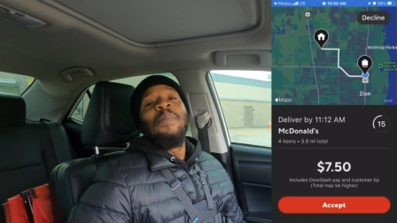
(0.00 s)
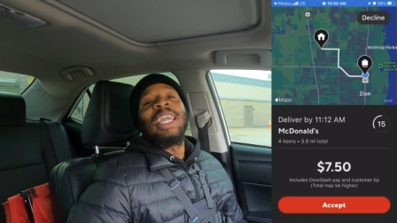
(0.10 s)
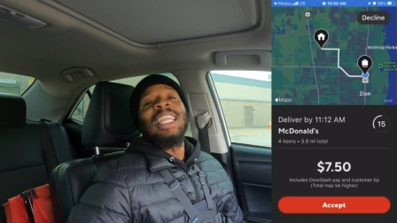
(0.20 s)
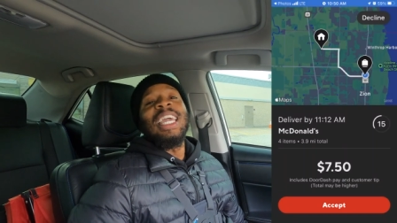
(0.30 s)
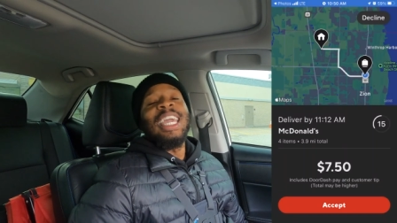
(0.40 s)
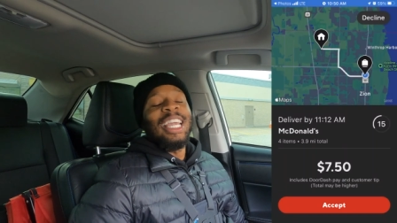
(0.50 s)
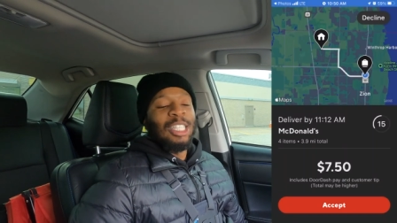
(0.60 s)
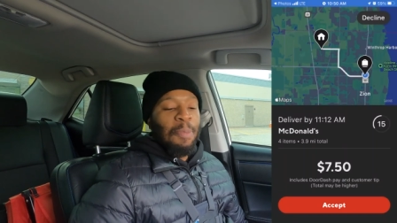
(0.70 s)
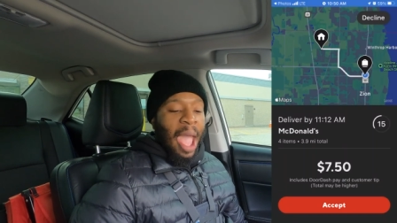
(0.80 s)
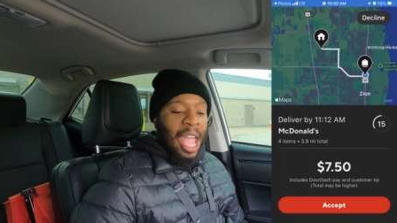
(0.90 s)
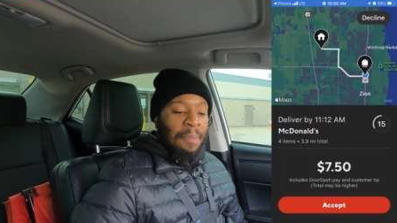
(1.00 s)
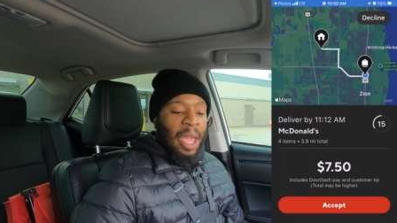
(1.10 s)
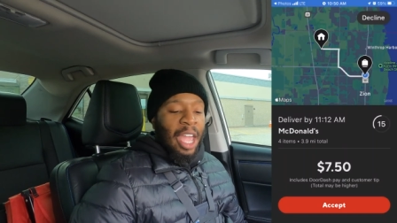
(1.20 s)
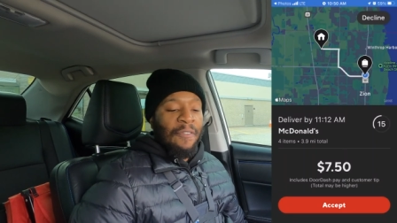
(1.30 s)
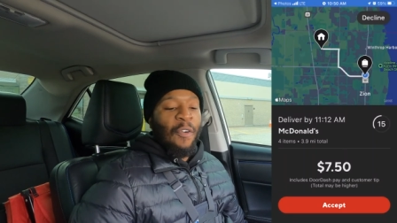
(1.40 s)
Mickey D's,
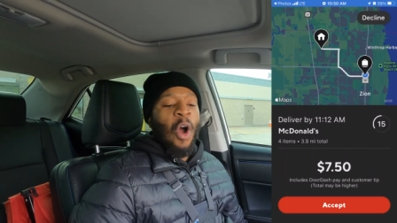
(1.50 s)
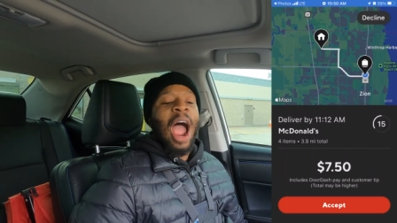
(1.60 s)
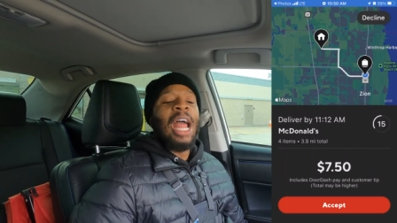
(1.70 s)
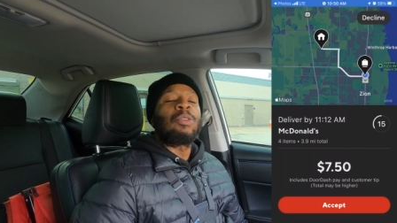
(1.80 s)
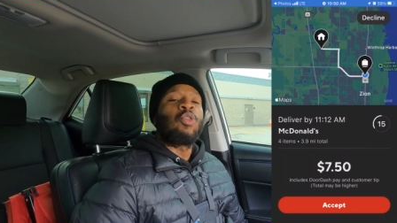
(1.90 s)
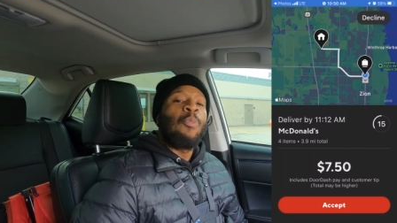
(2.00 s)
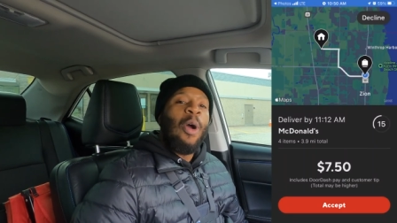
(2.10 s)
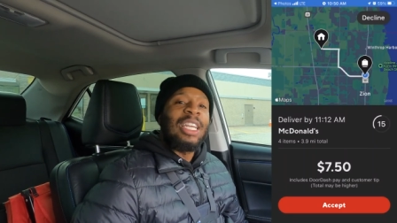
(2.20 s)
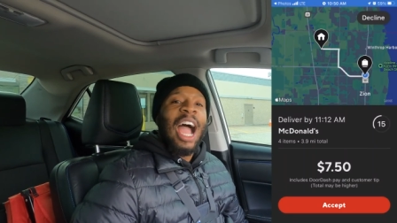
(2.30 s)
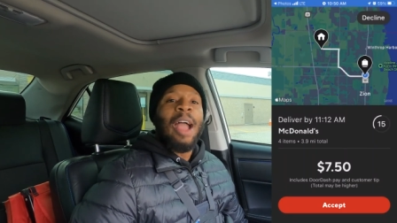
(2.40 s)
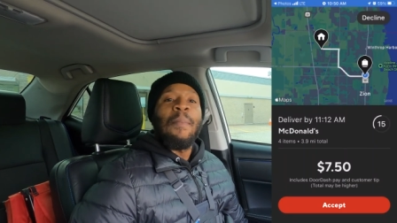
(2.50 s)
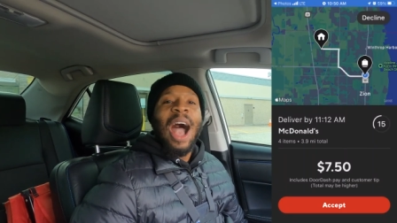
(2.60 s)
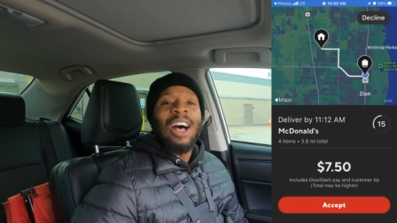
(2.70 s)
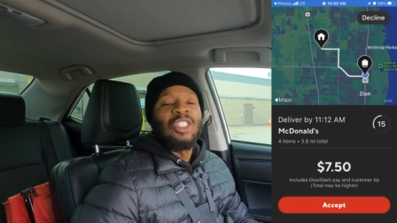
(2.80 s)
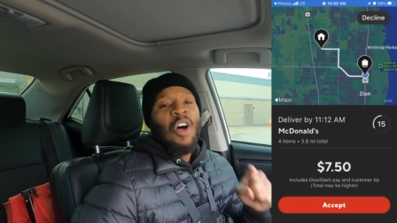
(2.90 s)
baby. Four items, 3.9
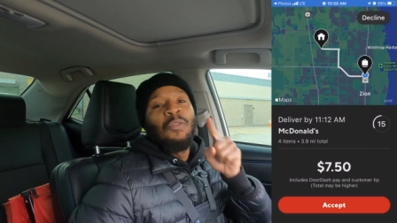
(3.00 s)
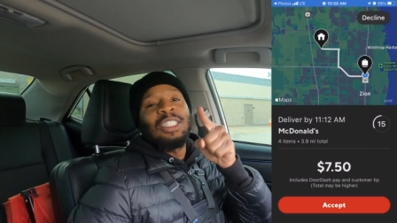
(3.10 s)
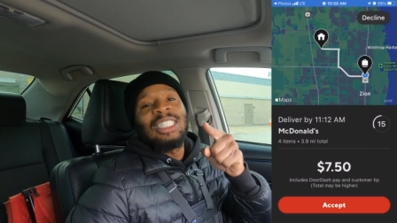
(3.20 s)
miles for